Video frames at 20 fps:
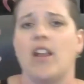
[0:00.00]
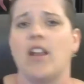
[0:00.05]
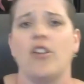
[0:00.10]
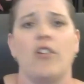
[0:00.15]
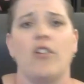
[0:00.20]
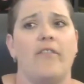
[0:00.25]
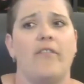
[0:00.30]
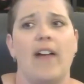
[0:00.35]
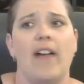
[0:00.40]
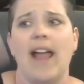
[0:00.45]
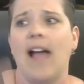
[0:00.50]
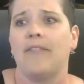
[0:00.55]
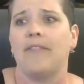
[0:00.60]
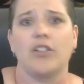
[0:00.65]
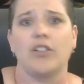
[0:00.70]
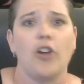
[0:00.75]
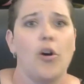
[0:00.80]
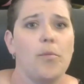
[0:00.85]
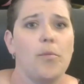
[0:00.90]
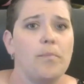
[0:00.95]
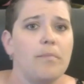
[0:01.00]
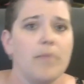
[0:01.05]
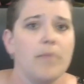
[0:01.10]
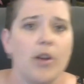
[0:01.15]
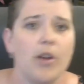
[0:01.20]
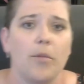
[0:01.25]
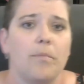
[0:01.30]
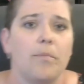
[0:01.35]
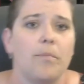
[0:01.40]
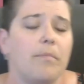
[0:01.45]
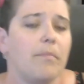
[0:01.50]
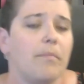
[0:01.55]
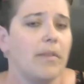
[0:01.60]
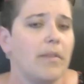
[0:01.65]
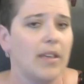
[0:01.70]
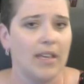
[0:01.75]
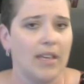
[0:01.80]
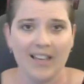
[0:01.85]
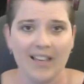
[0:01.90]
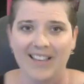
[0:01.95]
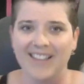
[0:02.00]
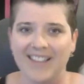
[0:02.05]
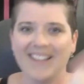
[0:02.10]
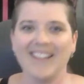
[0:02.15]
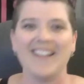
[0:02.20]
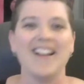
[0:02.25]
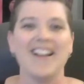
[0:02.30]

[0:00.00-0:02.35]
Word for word: you know, if I have to go, you know,